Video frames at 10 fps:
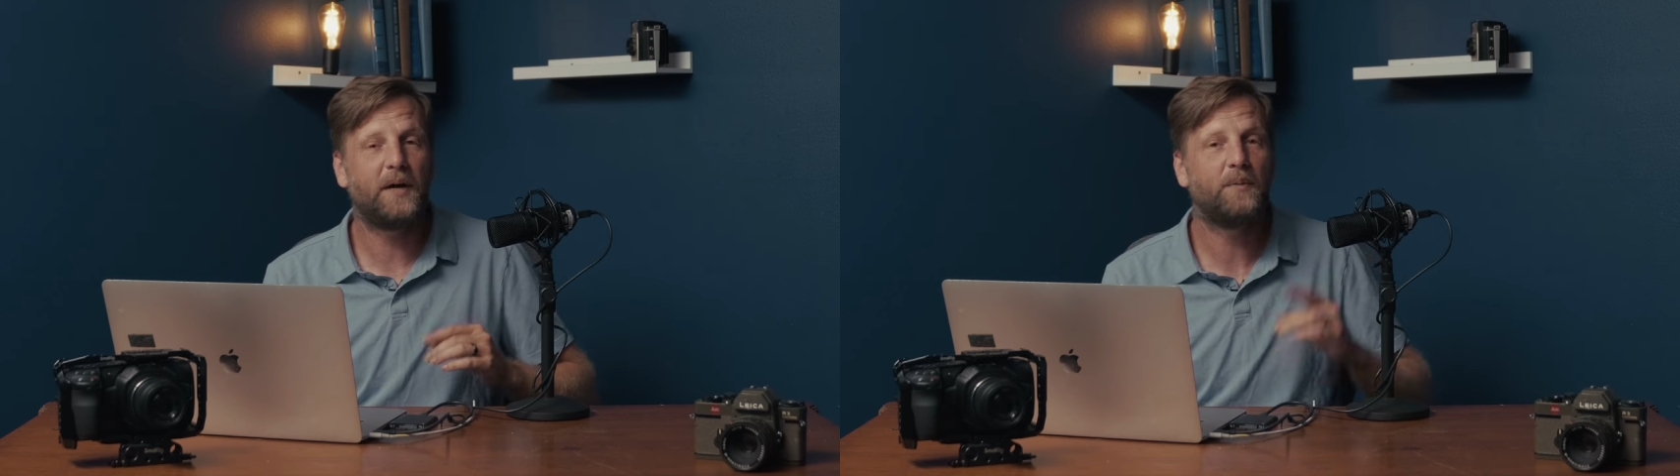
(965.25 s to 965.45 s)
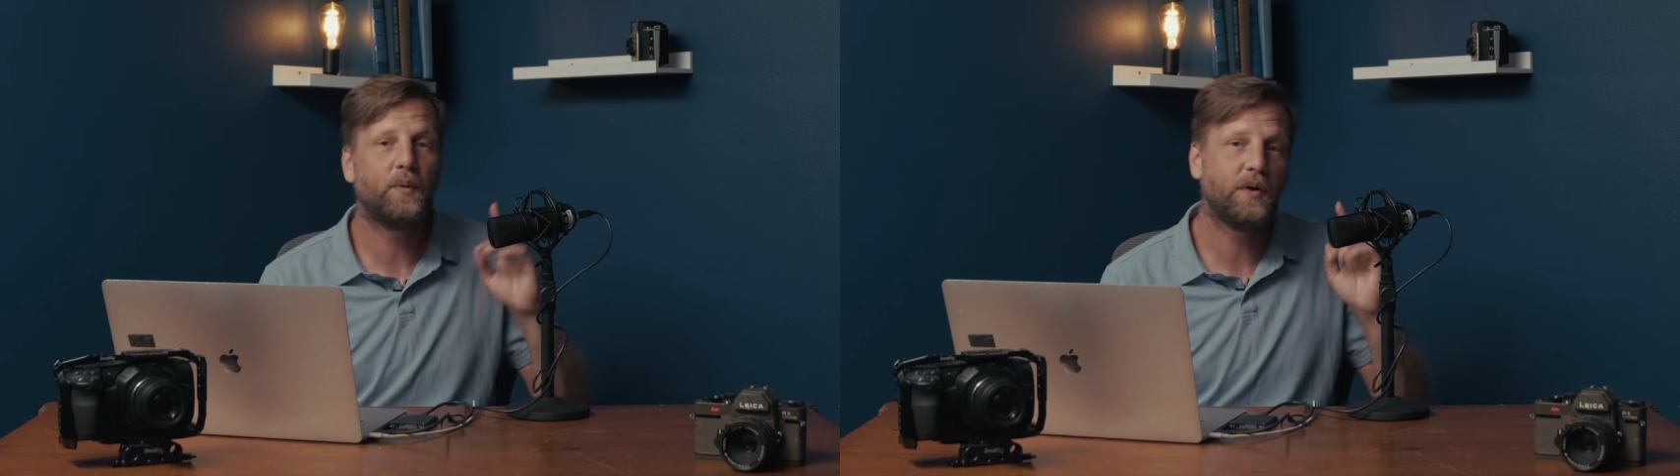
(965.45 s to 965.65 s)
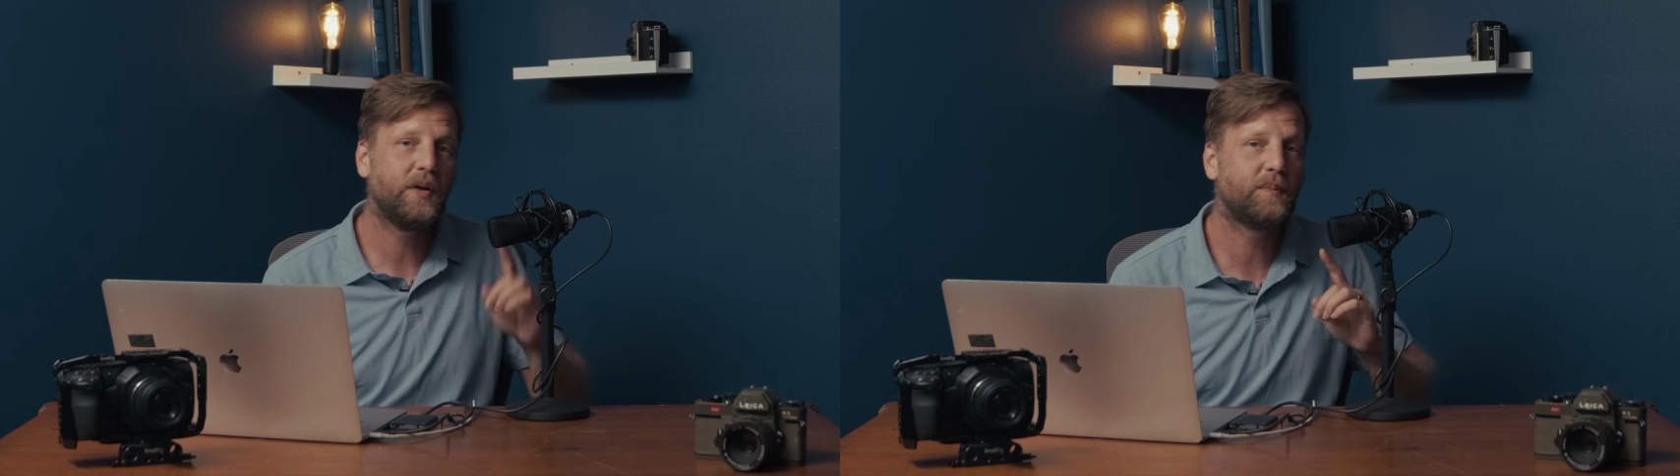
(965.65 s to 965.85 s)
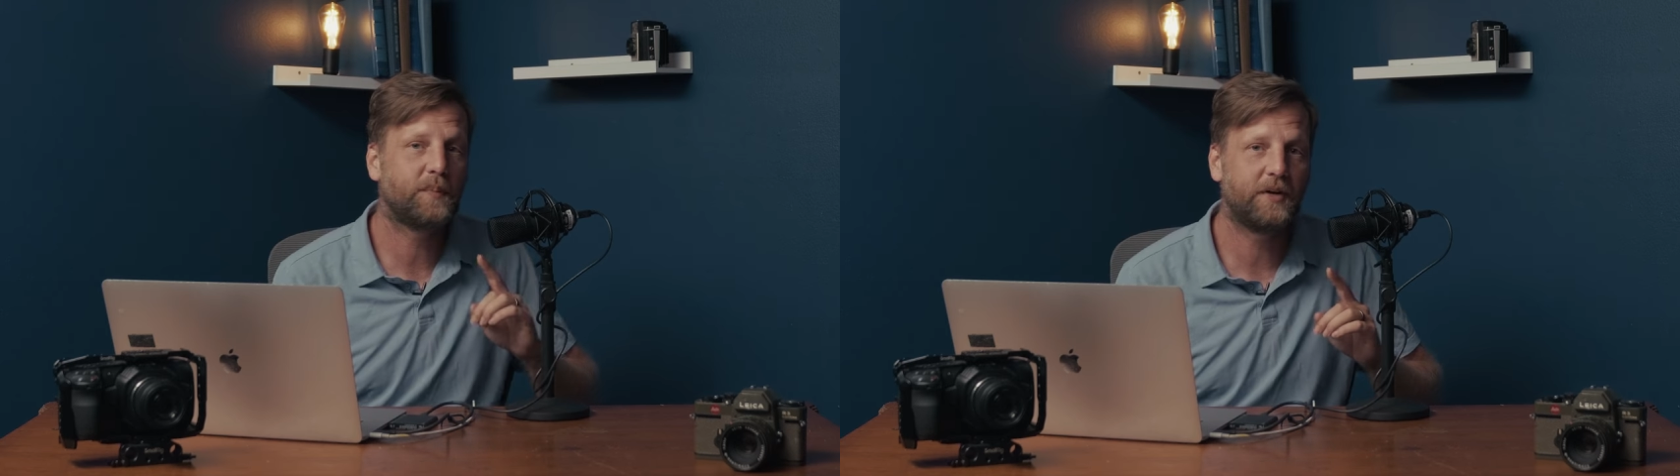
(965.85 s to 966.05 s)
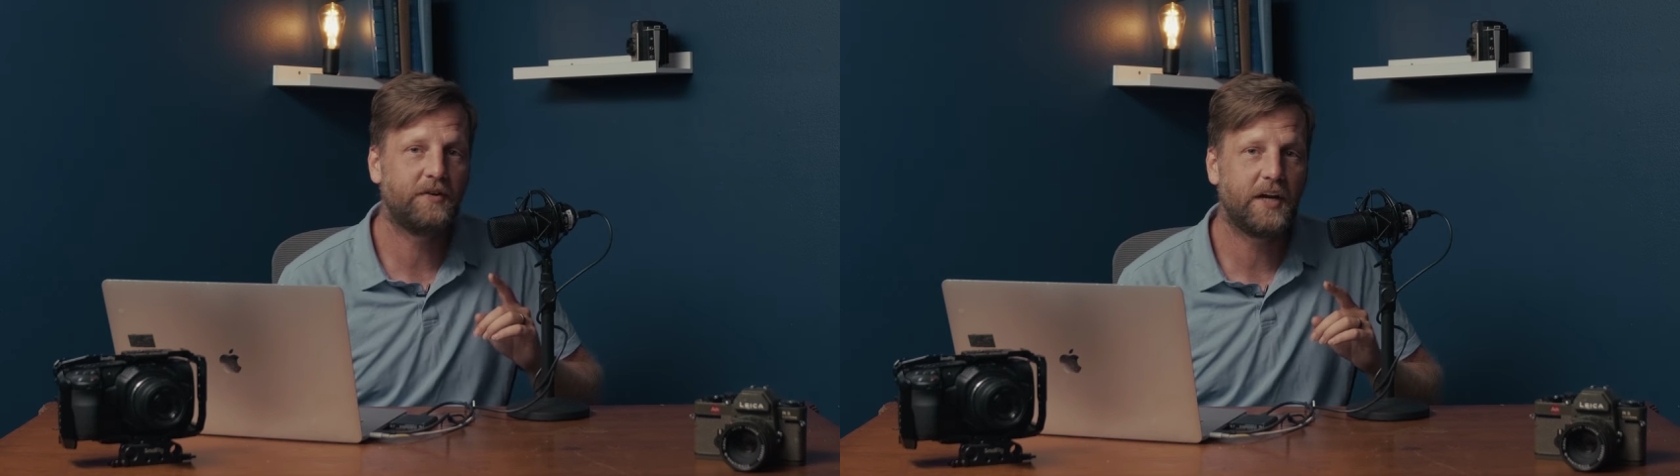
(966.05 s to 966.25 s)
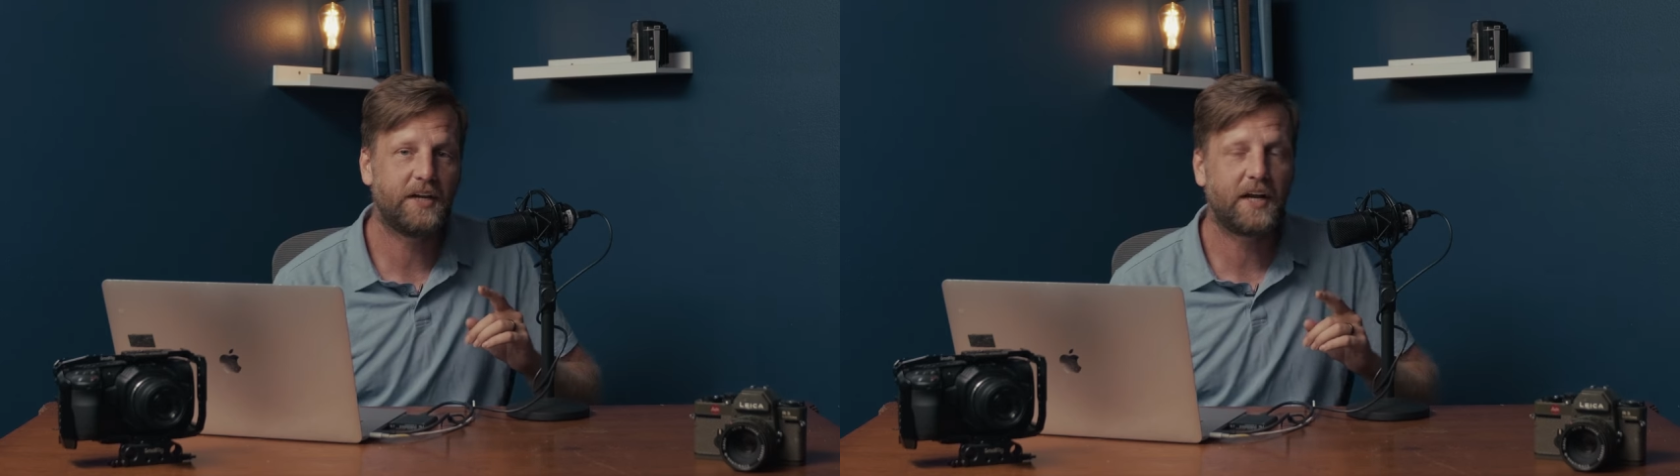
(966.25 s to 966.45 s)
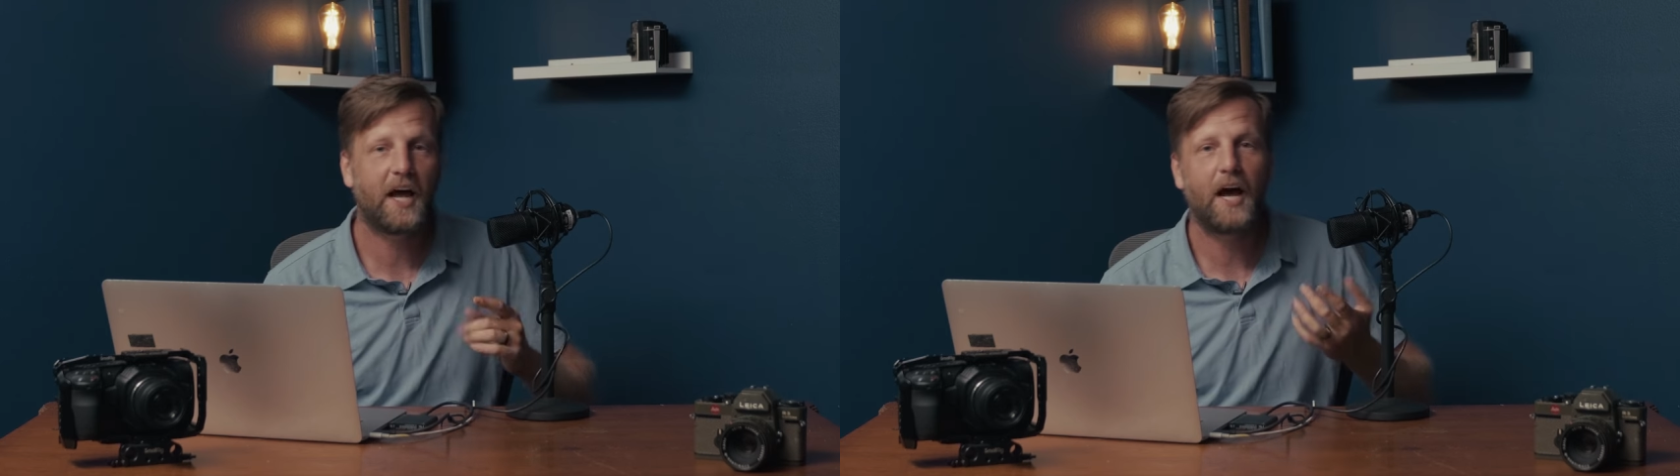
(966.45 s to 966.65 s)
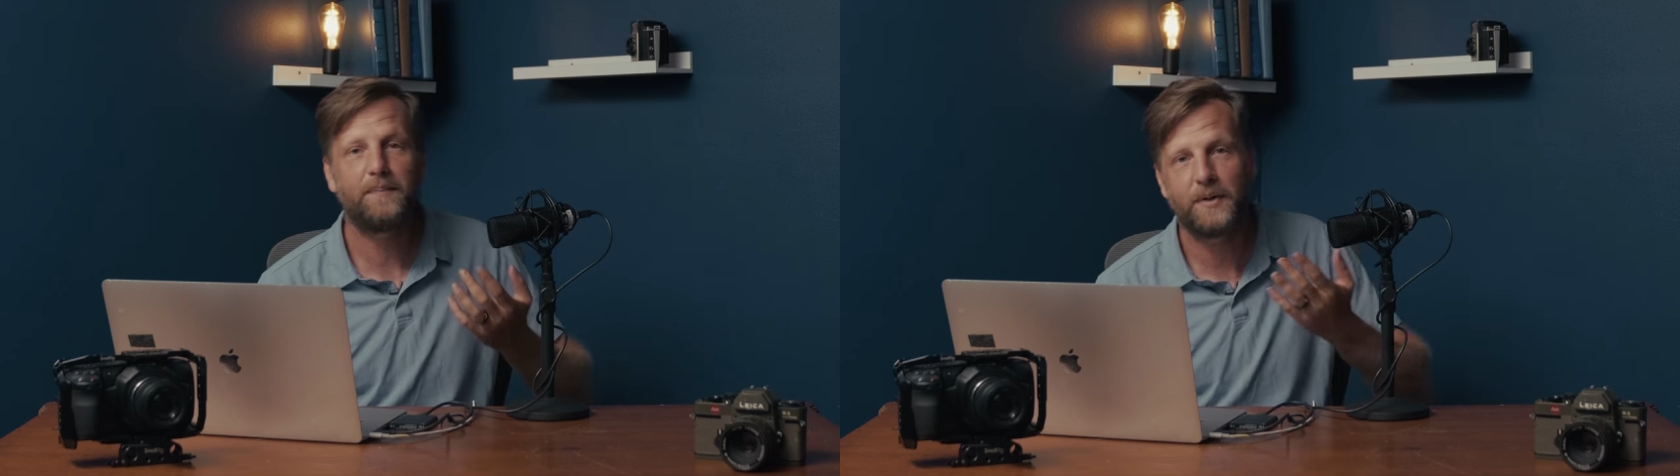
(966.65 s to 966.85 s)
I really appreciate that
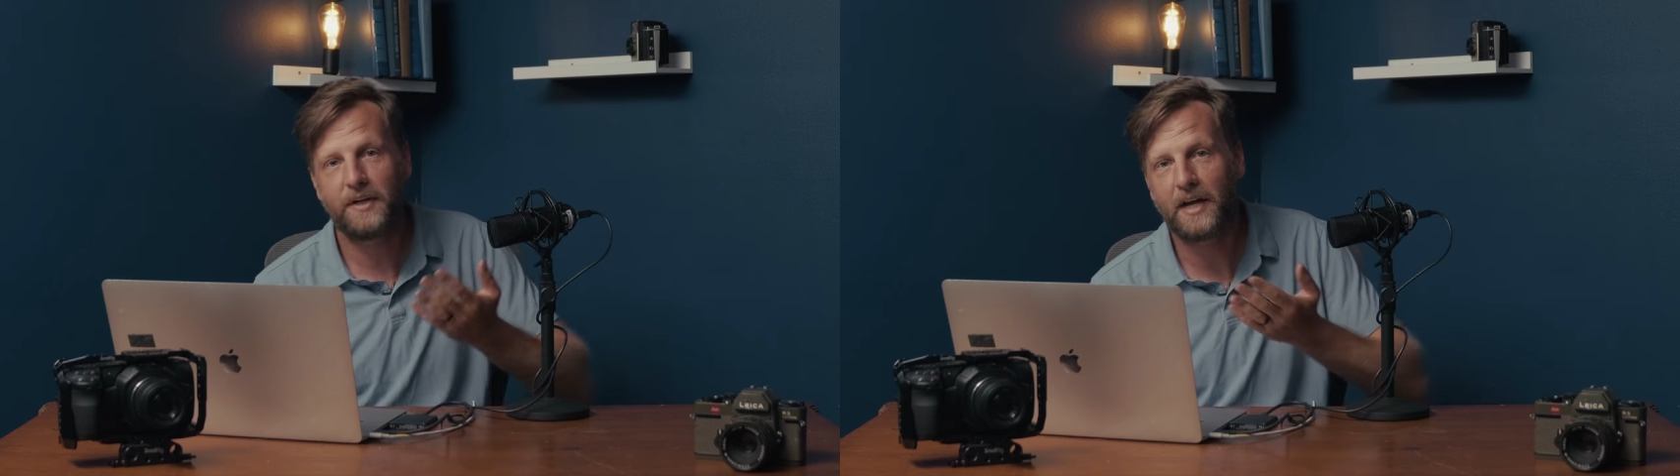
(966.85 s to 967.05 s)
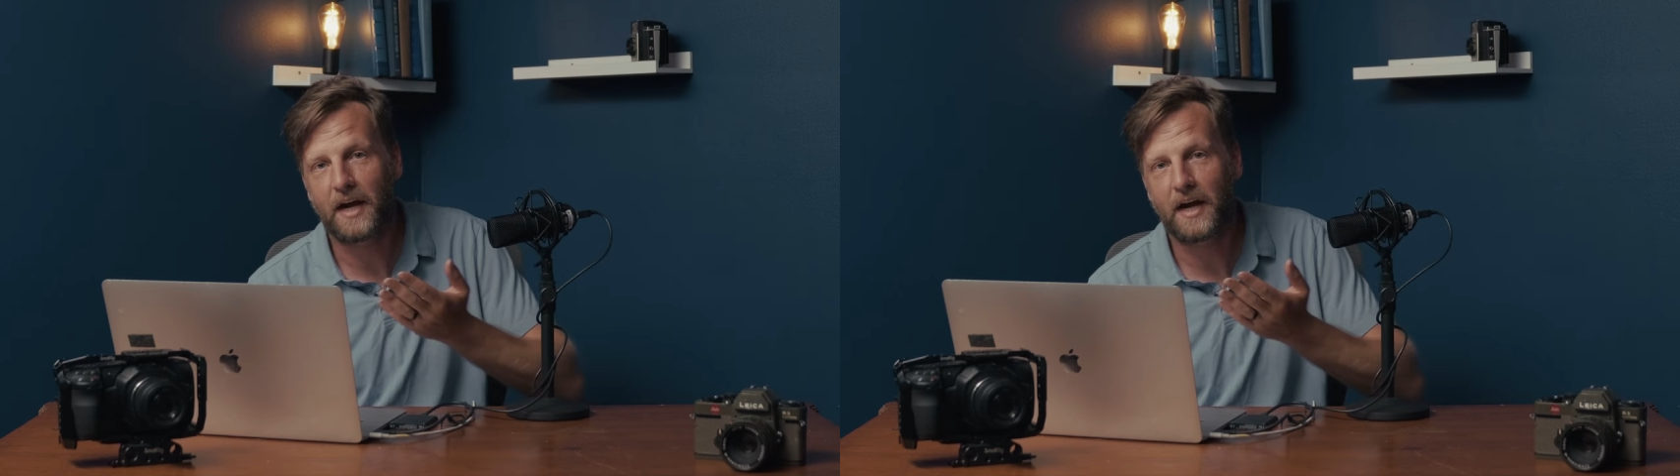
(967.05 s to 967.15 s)
guy putting